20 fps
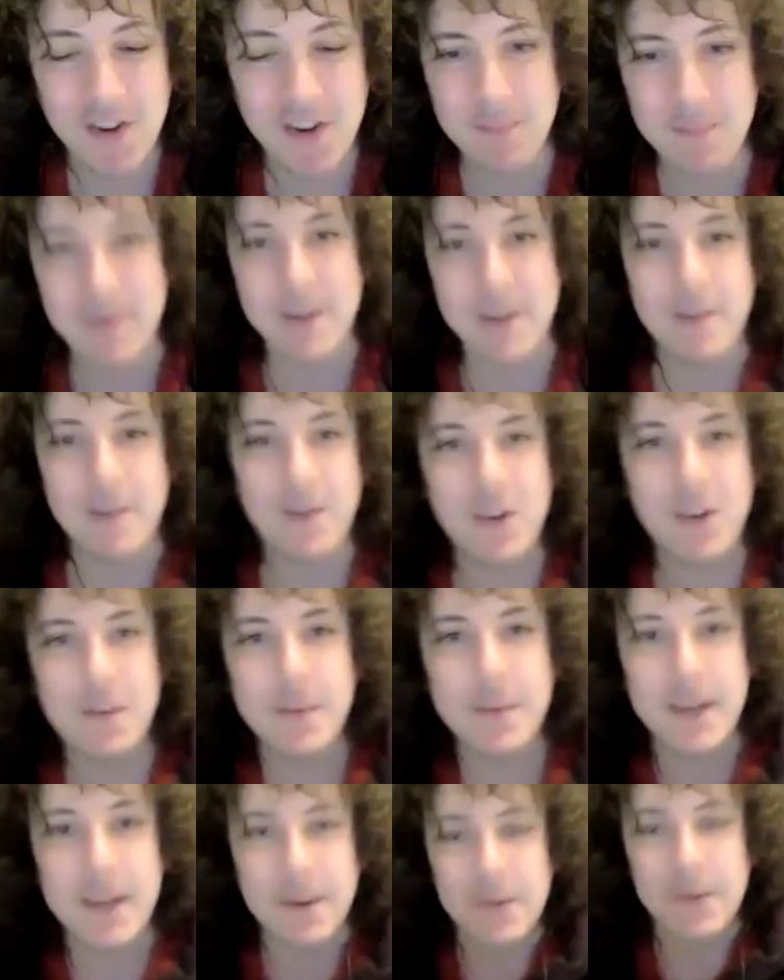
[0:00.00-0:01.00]
You should
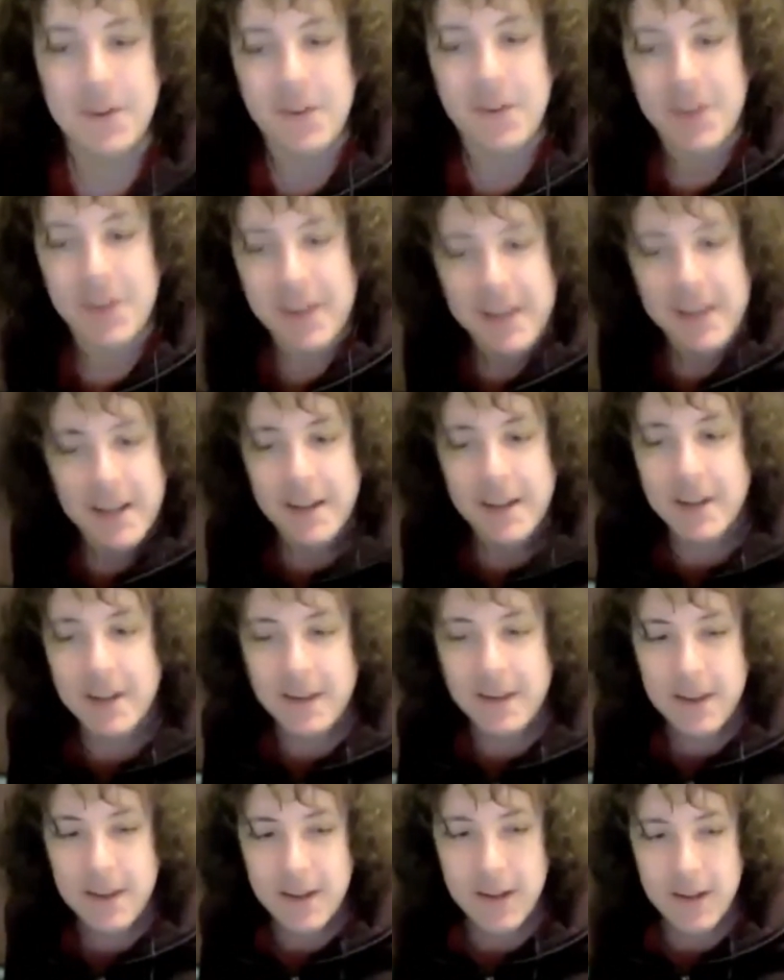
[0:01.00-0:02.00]
be able to say,
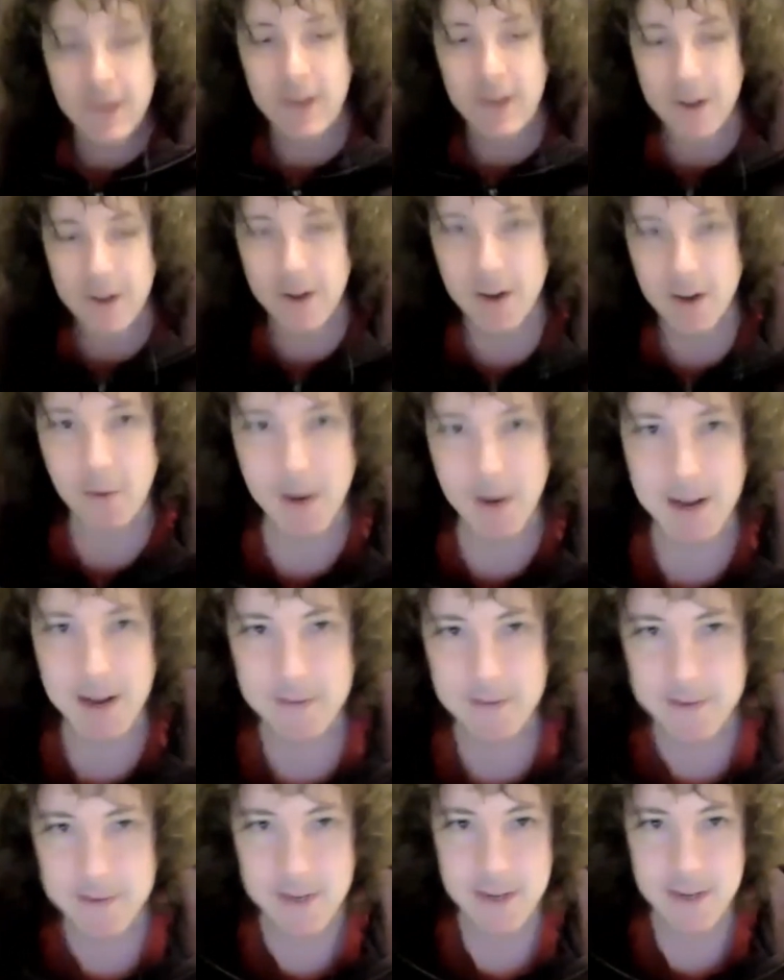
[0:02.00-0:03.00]
you know,
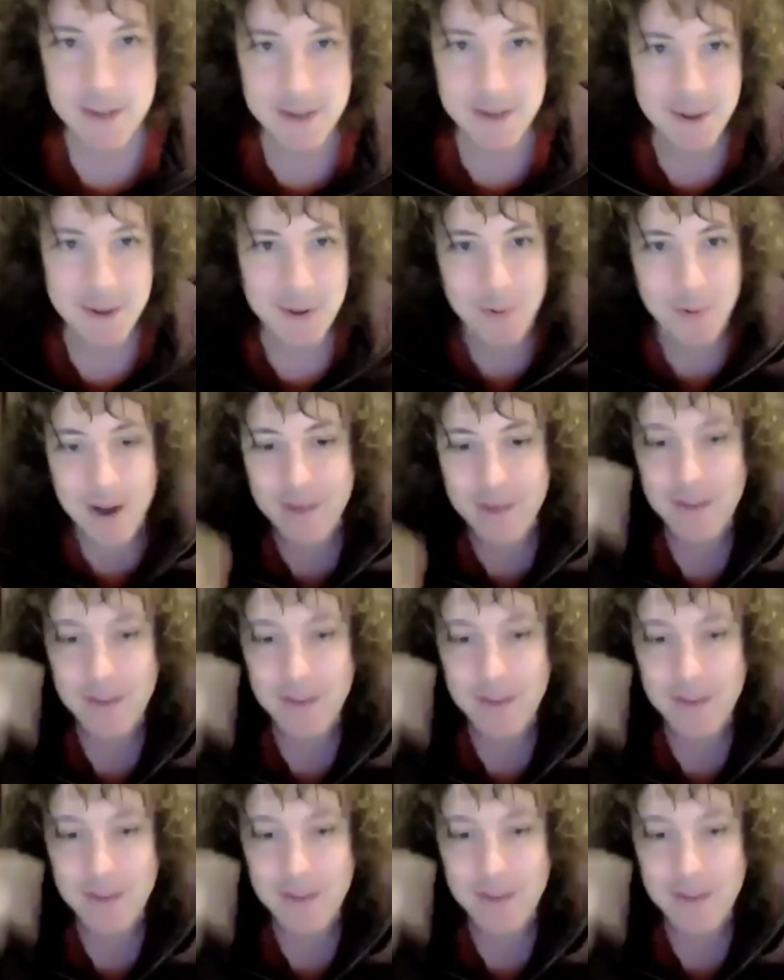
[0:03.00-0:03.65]
whatever you